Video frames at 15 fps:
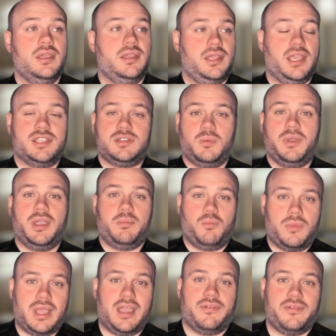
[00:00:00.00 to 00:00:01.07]
yeah, so
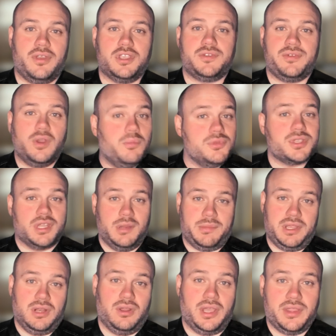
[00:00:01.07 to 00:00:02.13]
our first film is going to
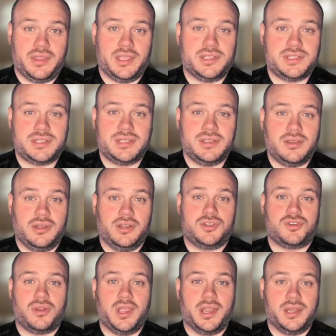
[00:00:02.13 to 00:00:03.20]
be like this on a
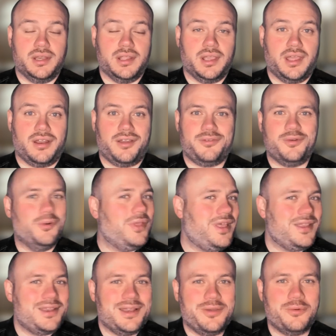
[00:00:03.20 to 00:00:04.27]
train. And I thought
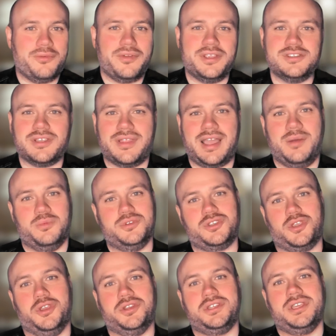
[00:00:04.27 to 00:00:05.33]
that little things like that was
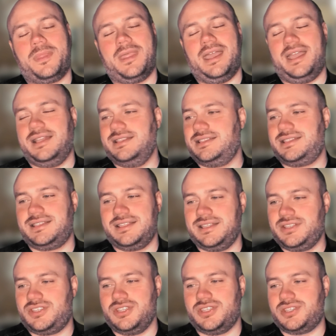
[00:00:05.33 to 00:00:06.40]
good. And
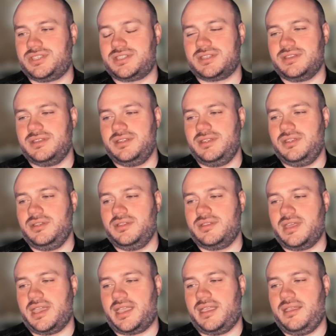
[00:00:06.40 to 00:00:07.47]
just
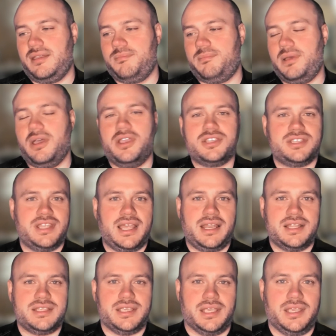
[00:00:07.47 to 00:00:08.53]
their
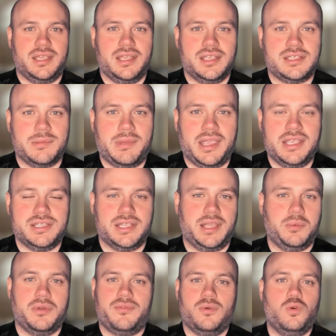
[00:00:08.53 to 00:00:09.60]
personality, it's amazing. They
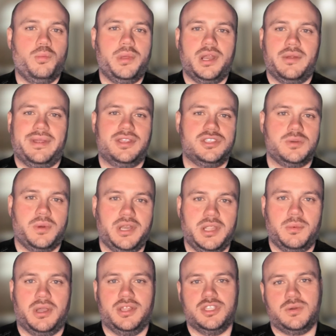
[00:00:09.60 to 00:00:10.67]
would have all been around
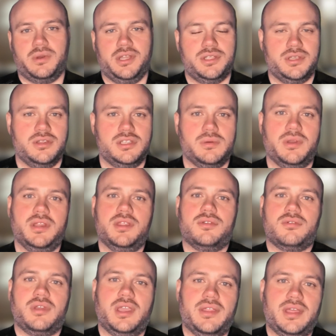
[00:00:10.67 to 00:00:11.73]
21, 22,
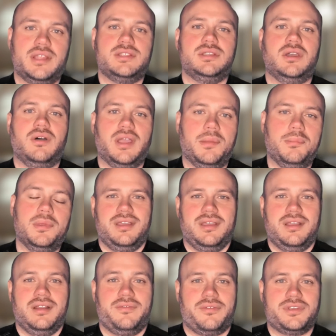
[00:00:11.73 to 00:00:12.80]
23 at that time.
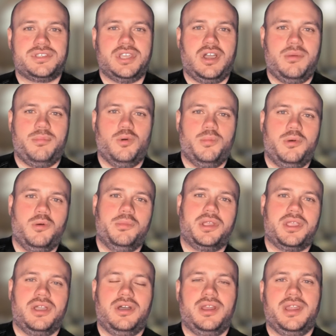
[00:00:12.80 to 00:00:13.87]
For example, Paul
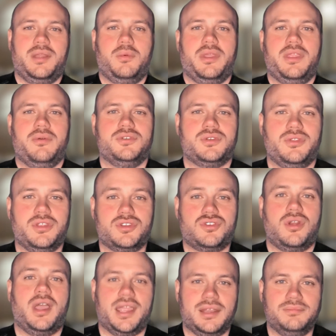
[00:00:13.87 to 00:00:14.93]
McCartney, when they was on the
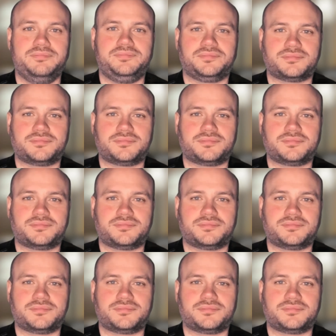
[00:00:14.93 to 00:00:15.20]
train,